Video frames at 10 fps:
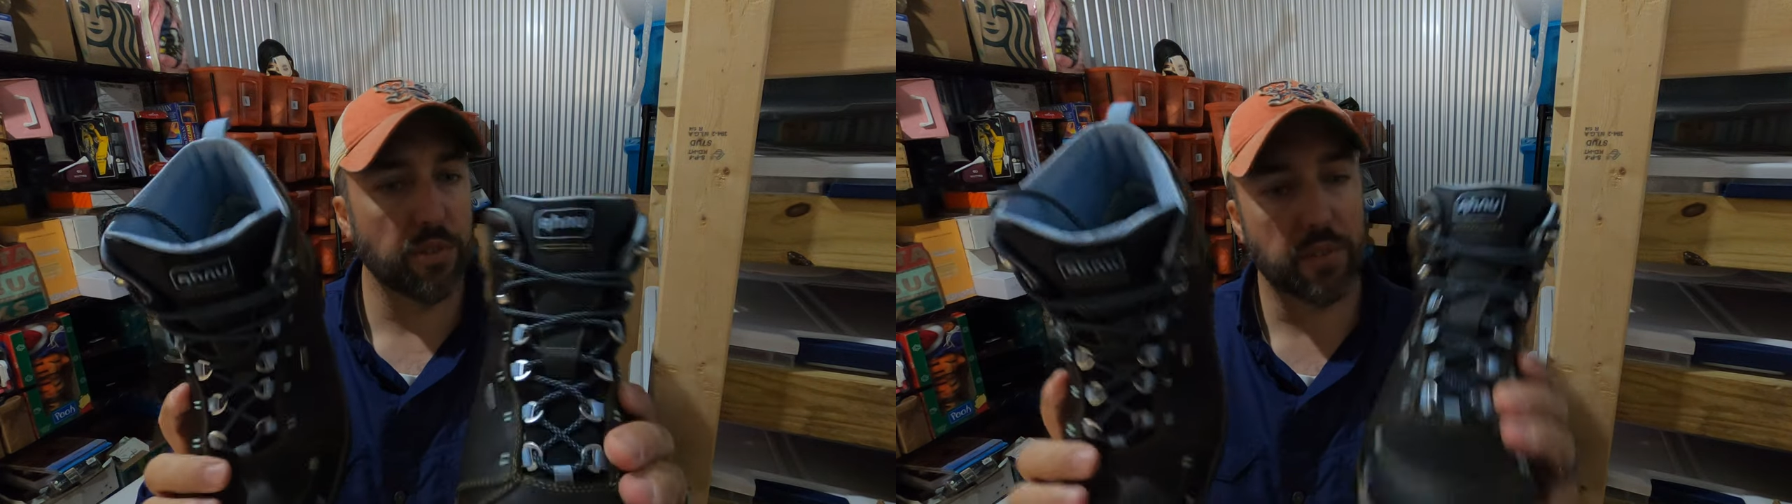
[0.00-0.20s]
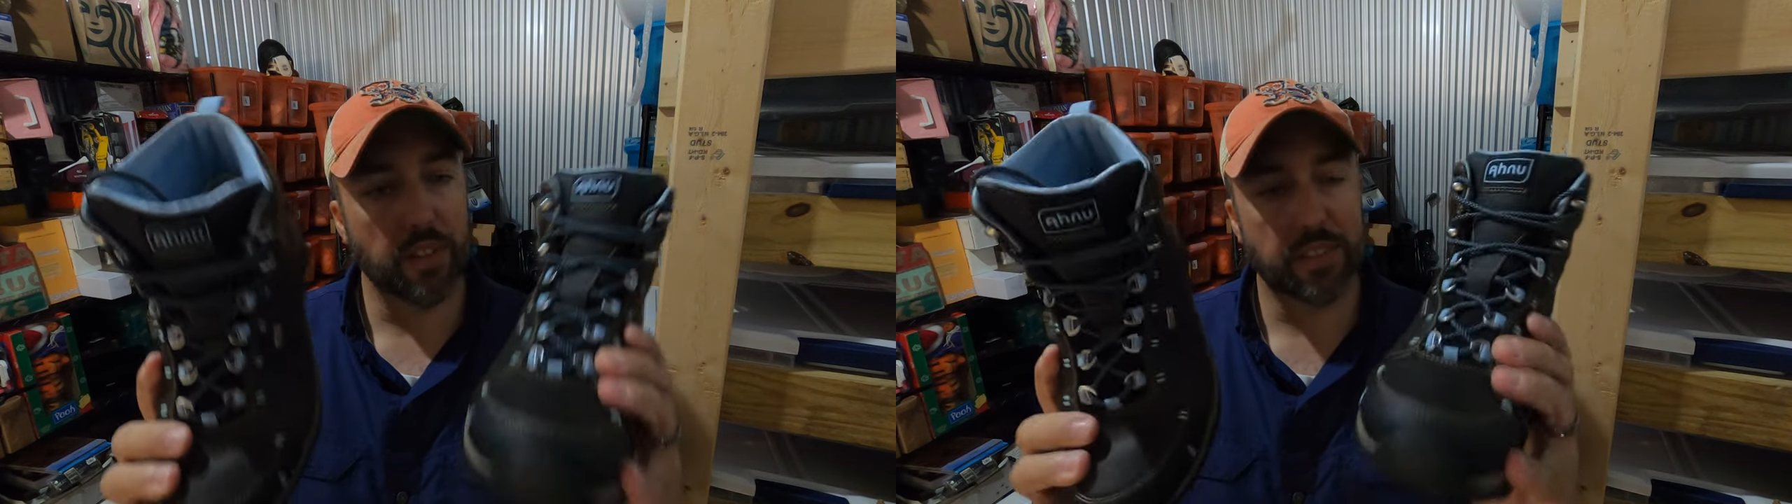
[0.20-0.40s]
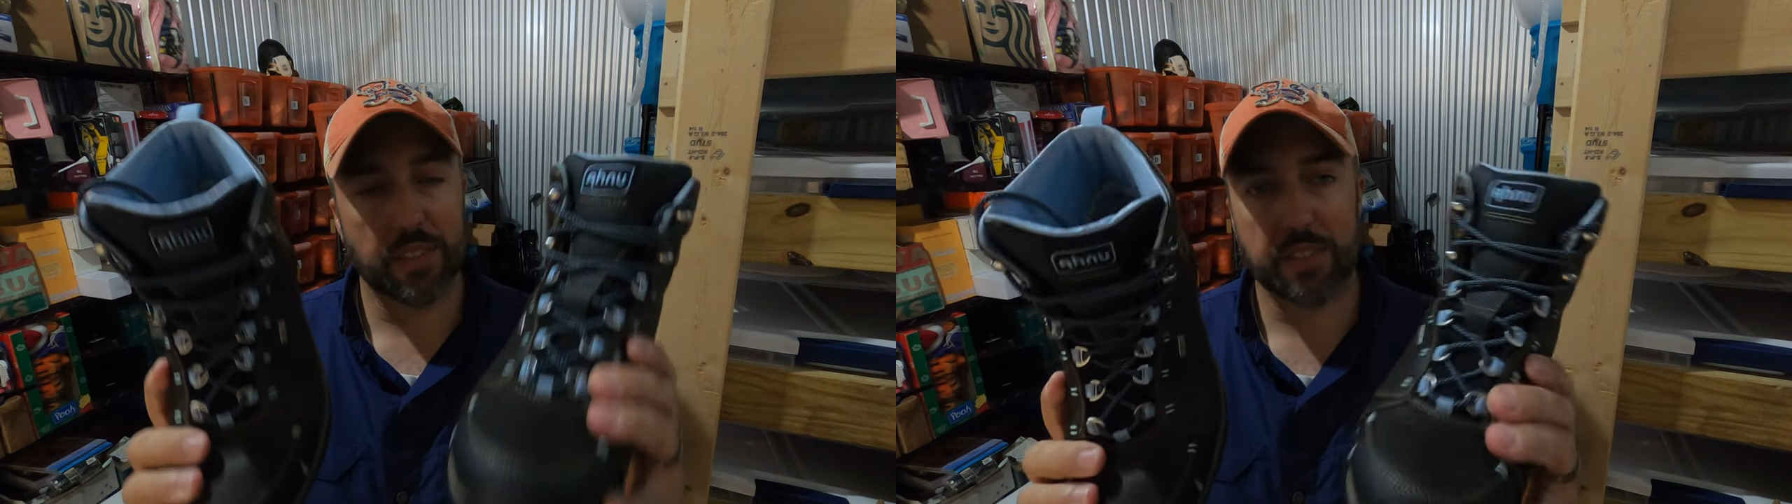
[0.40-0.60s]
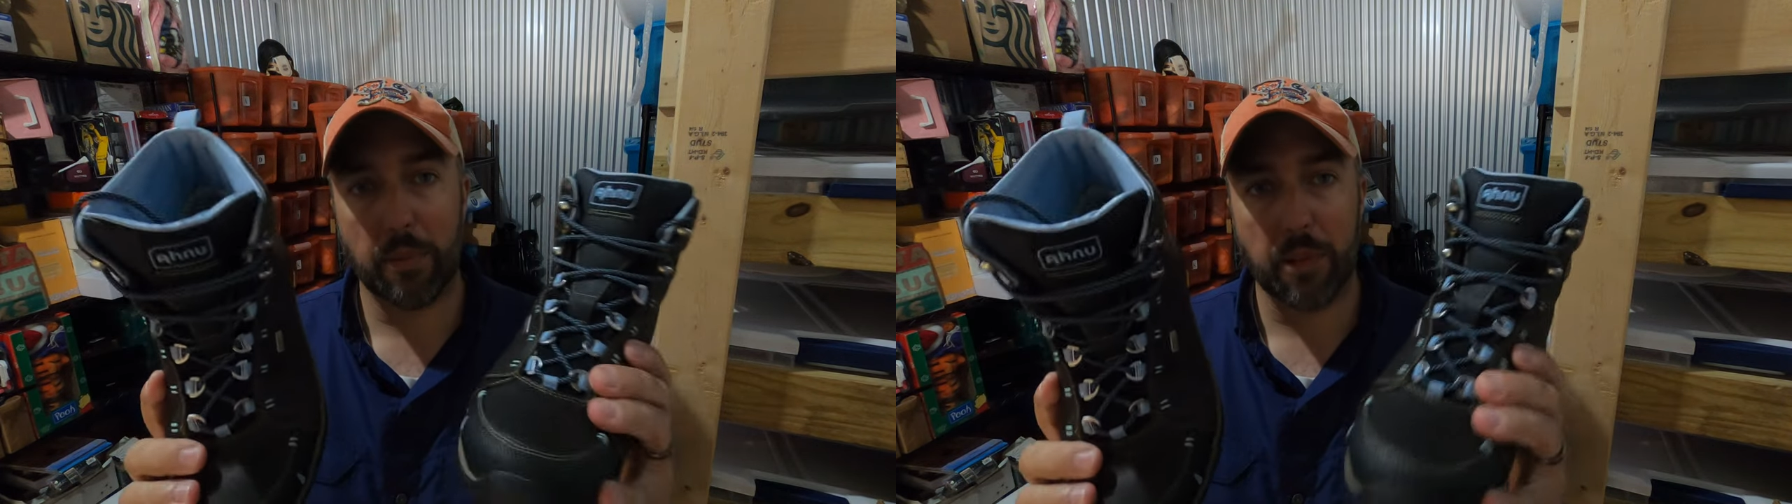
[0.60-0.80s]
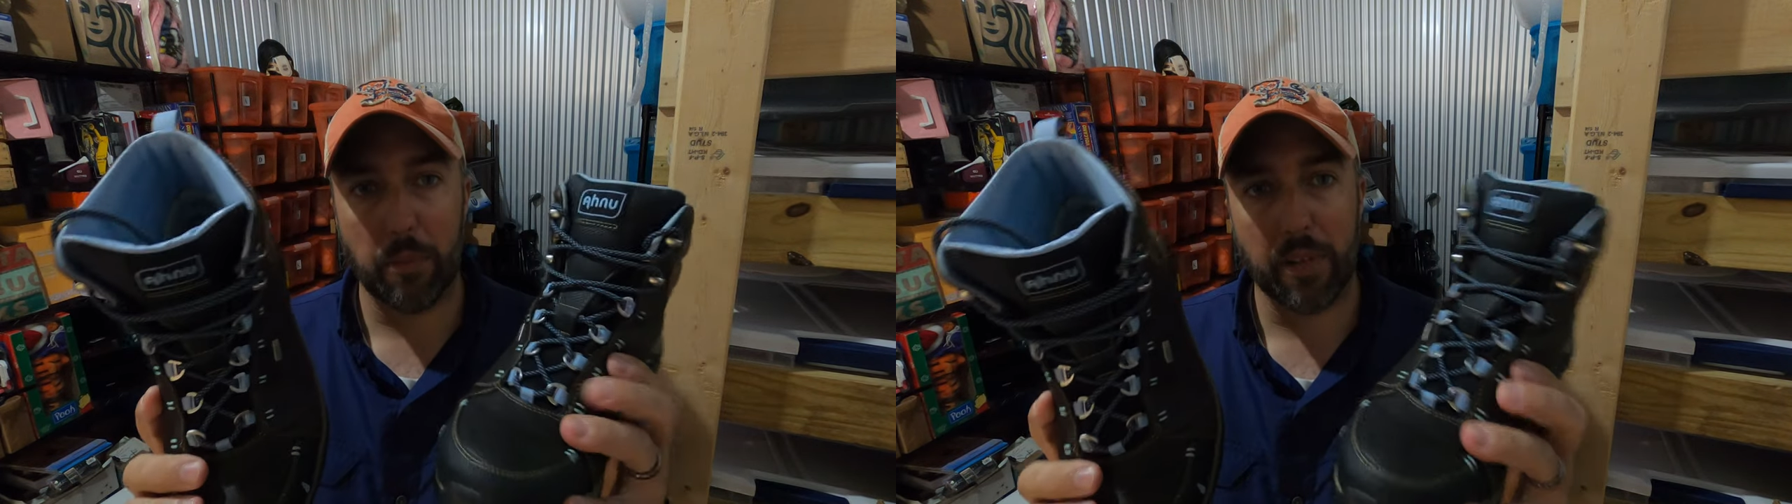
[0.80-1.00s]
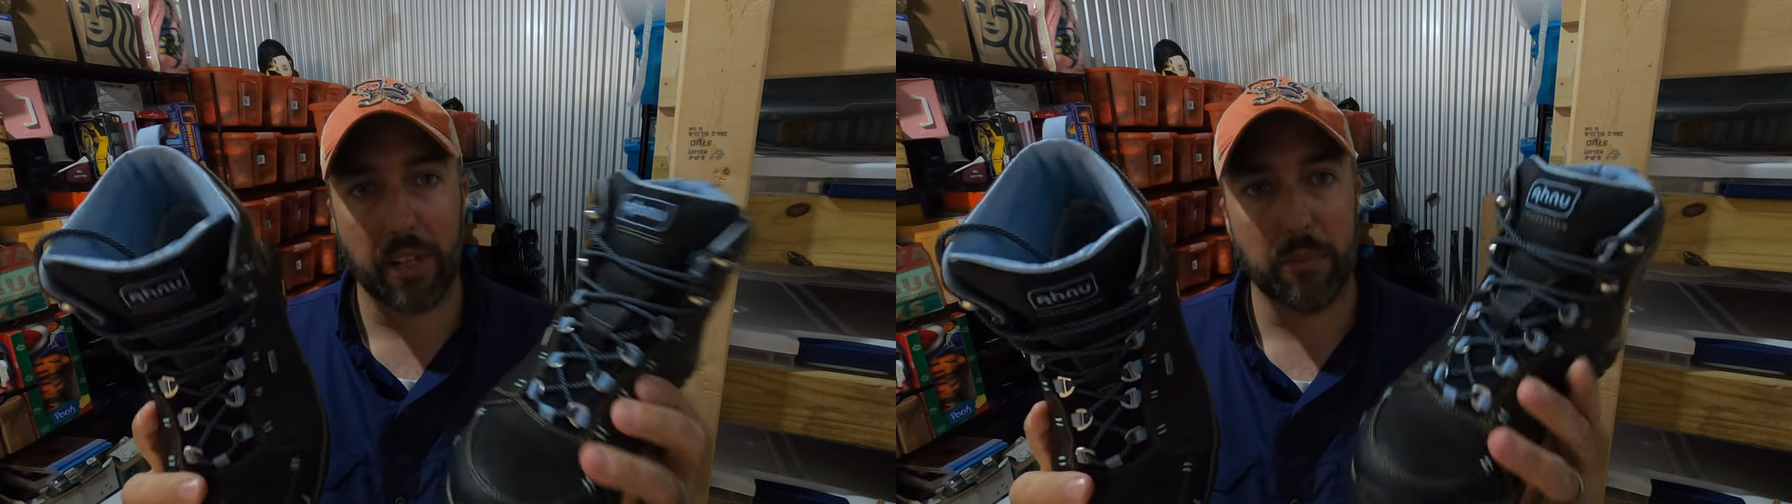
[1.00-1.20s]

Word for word: but it's the same company that